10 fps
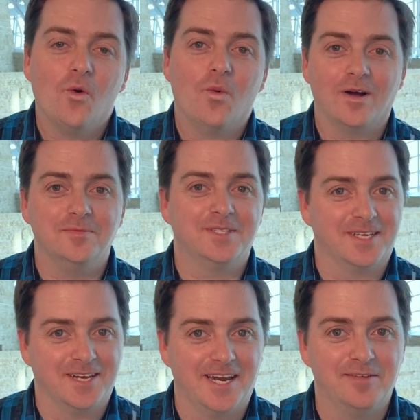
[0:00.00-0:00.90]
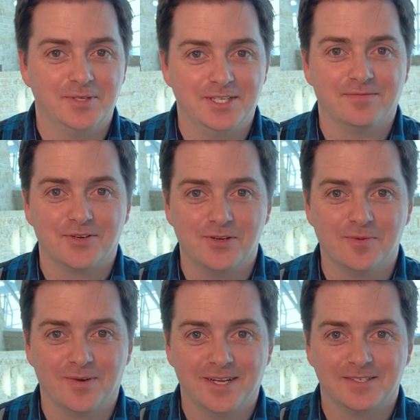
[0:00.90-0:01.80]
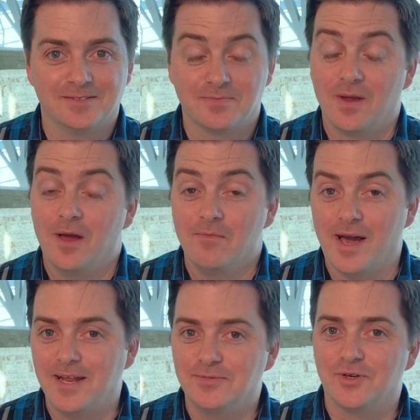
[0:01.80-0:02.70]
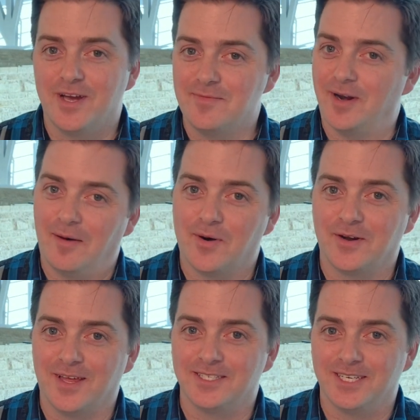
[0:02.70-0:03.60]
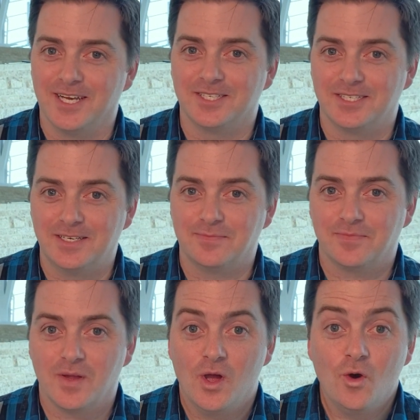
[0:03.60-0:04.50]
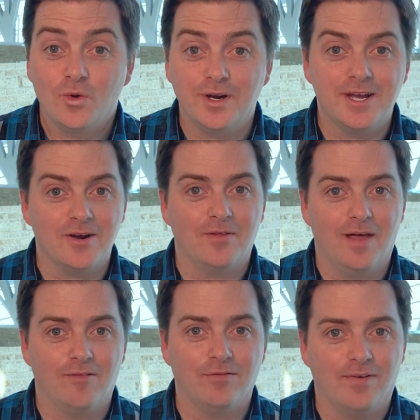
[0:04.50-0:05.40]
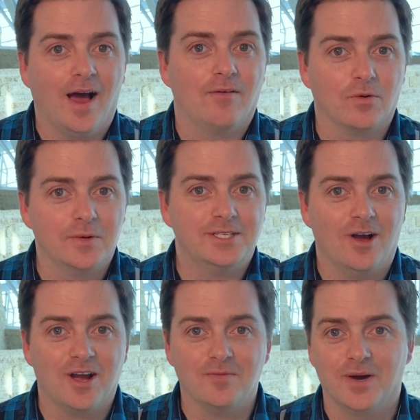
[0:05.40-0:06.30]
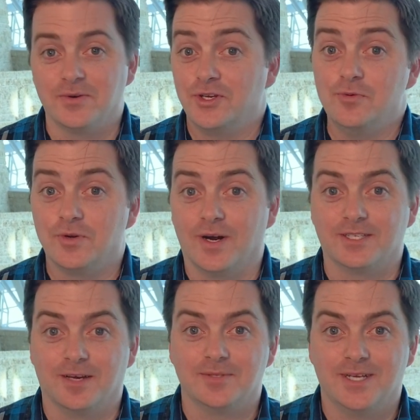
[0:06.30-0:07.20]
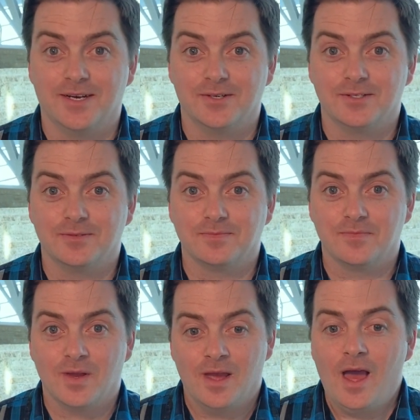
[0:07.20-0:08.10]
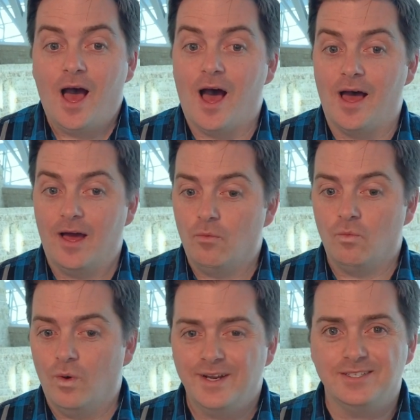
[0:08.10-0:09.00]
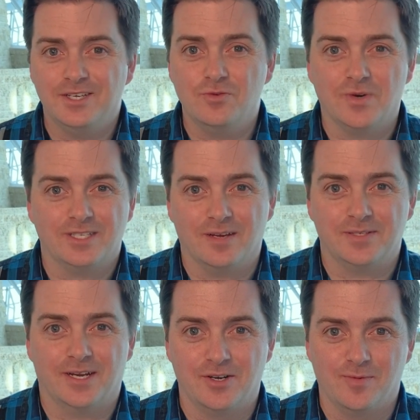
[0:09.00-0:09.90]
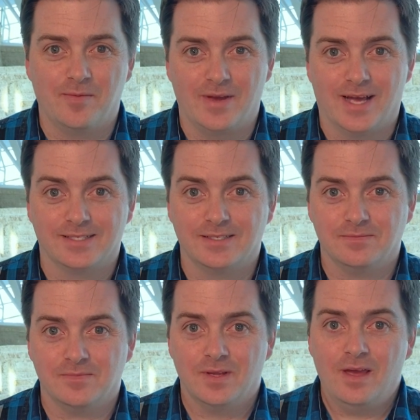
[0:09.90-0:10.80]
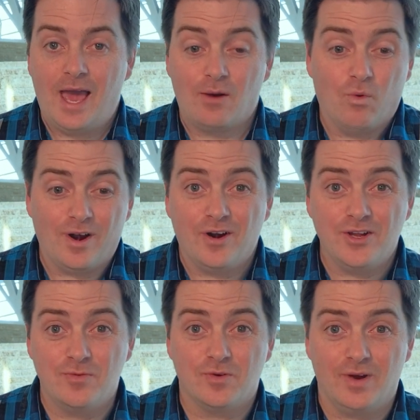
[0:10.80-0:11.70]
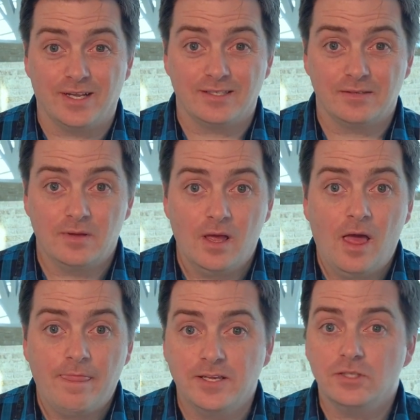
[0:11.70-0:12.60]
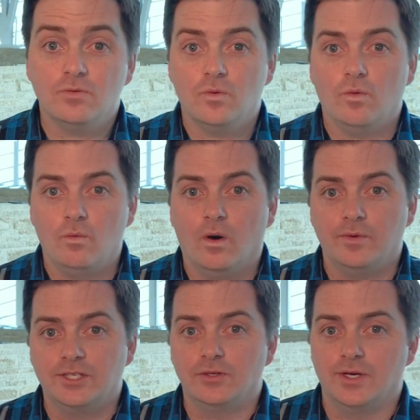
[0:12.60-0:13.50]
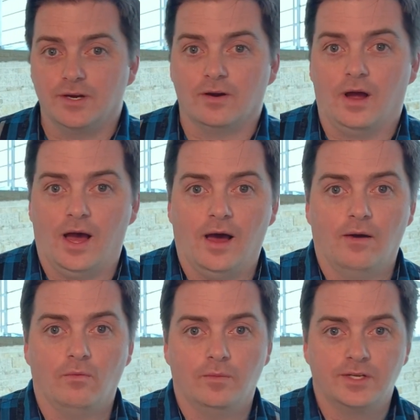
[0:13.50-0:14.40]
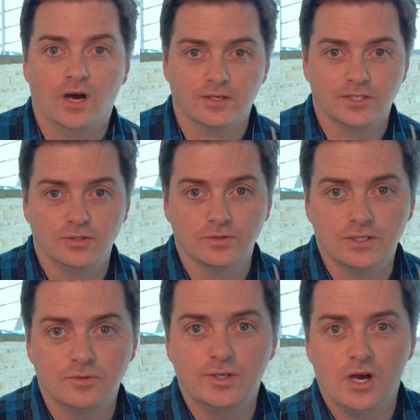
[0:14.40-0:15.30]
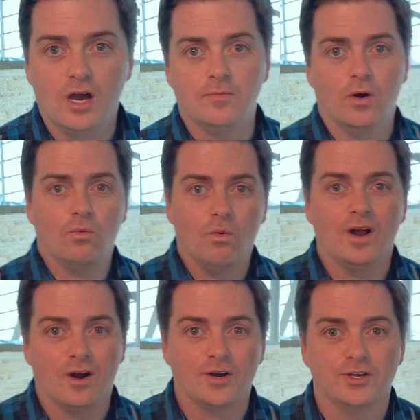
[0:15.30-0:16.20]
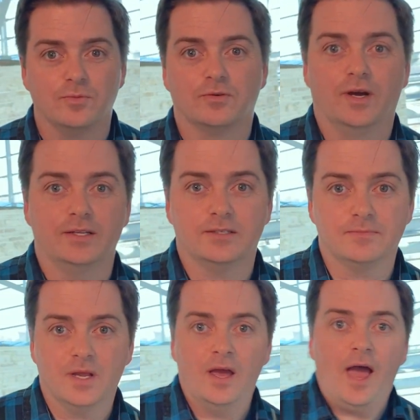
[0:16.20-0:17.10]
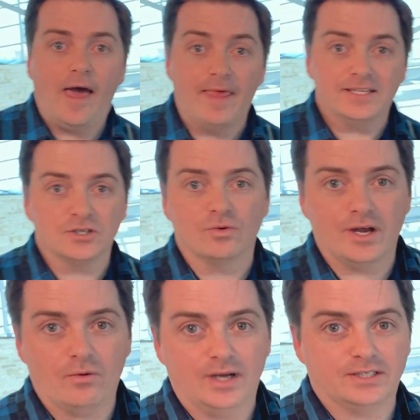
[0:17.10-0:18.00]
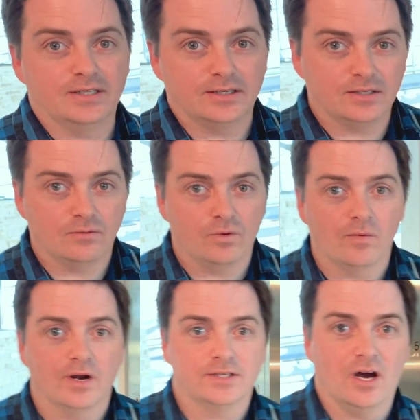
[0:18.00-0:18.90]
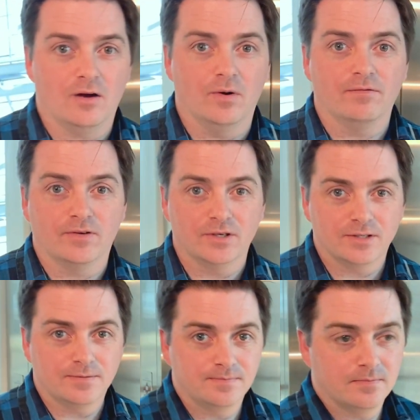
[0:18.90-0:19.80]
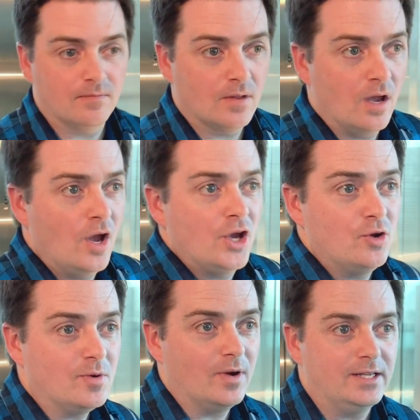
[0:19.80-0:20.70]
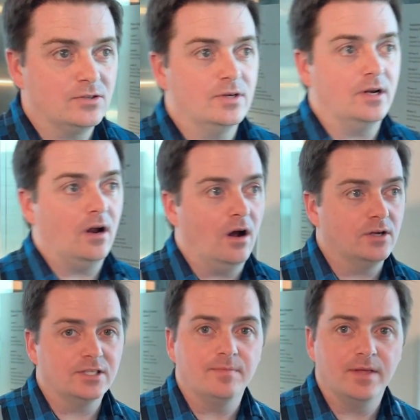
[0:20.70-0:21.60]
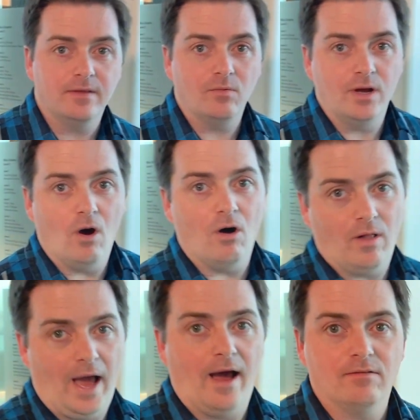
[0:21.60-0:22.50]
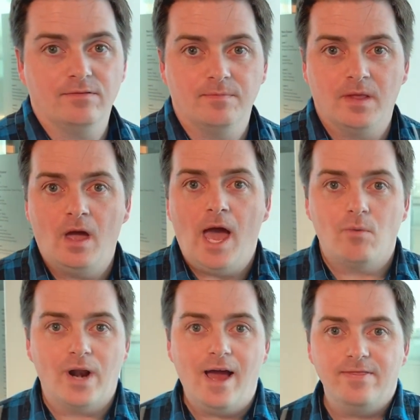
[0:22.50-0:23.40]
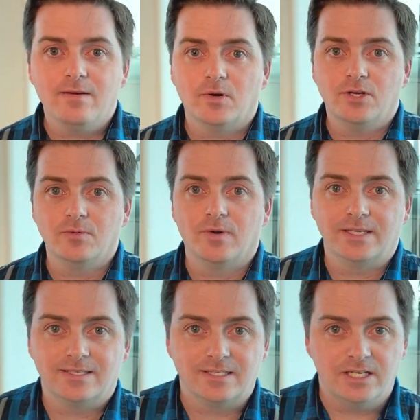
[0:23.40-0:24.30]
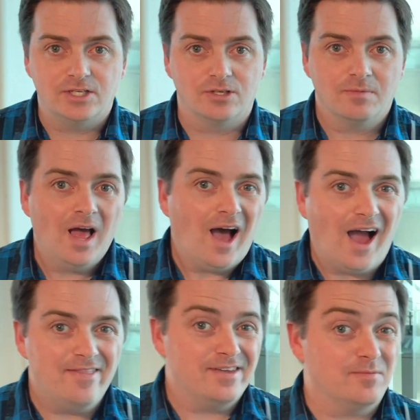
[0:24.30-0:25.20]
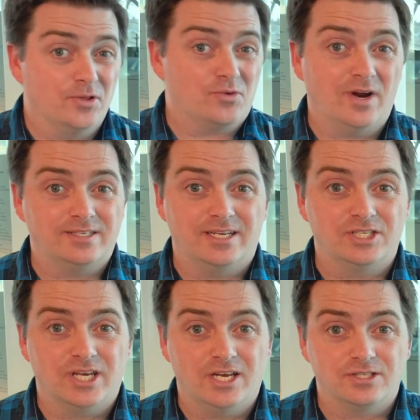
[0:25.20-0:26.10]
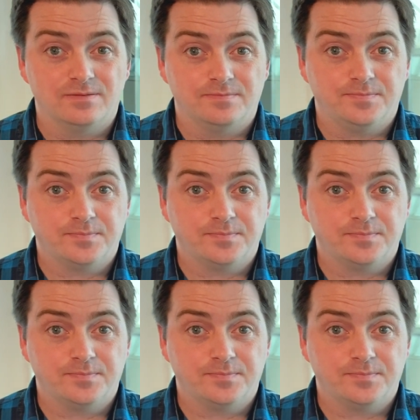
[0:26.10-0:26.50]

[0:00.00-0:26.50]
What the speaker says: Welcome to the Canadian Museum for Human Rights. My name is Graham and I'm part of the education team. We're here on level 5 where we talk about human rights upstanders. What is a human rights upstander, you might be asking? And what are human rights? This is what we do here when we talk to students, is we talk about what are human rights. And that's a great question that we want to talk about first. Human rights are something that we all have. And when I think about human rights as a teacher, I think about the right to education.